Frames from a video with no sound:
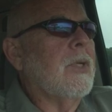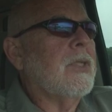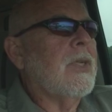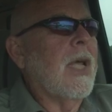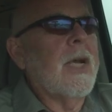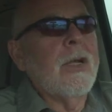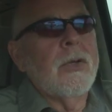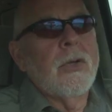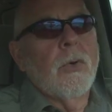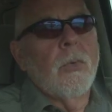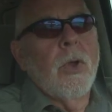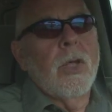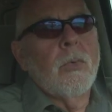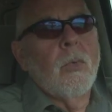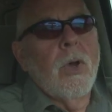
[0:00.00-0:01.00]
We sat on the
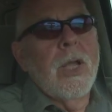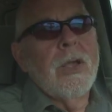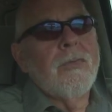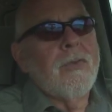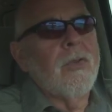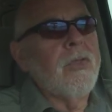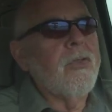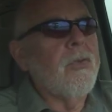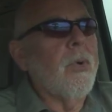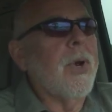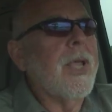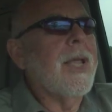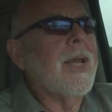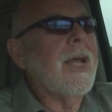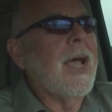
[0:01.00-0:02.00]
runway for
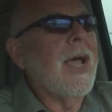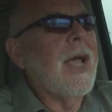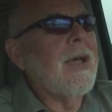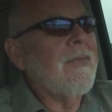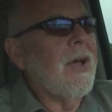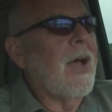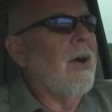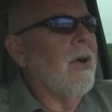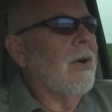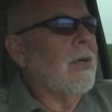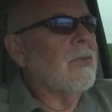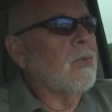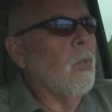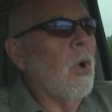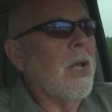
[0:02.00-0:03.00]
3.5
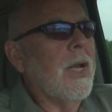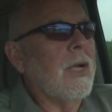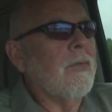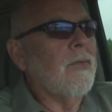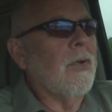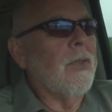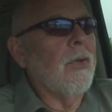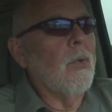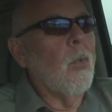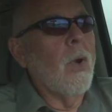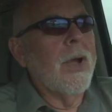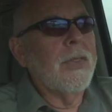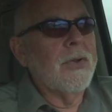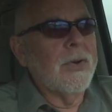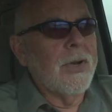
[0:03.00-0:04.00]
hours waiting for the
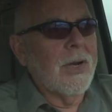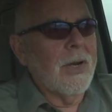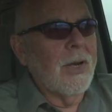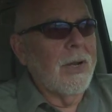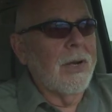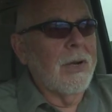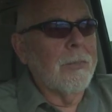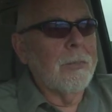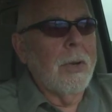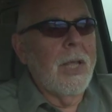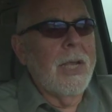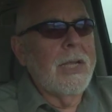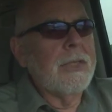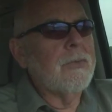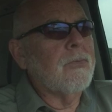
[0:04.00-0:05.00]
weather to clear.
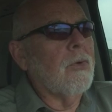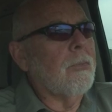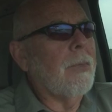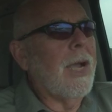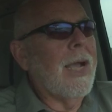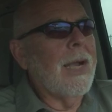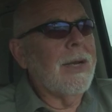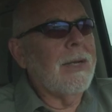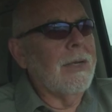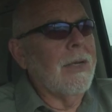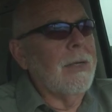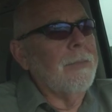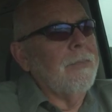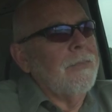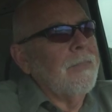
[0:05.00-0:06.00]
Planes were backed
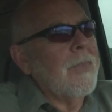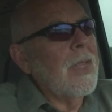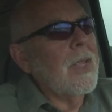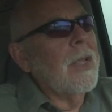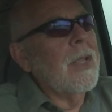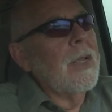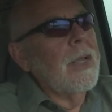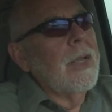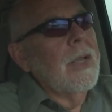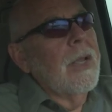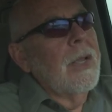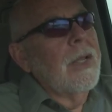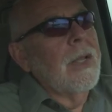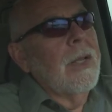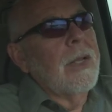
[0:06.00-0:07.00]
up,
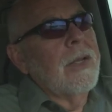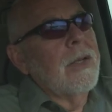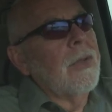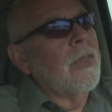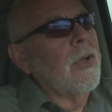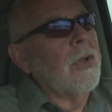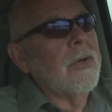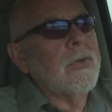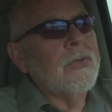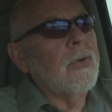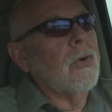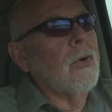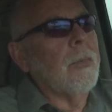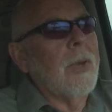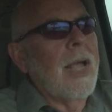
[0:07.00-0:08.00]
and the
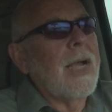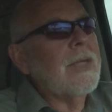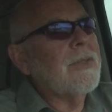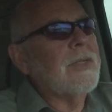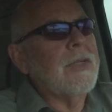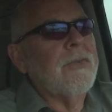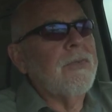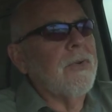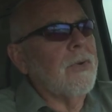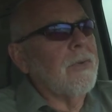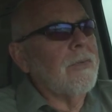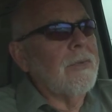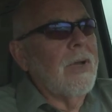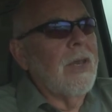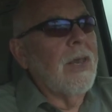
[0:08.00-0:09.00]
thunderstorm lasted for
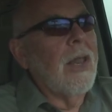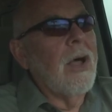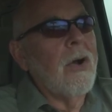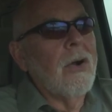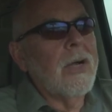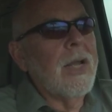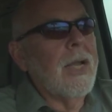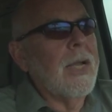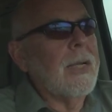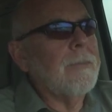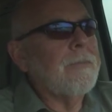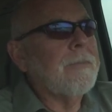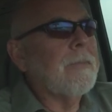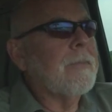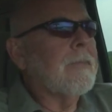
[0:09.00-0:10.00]
a long
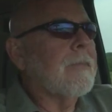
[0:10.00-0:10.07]
time.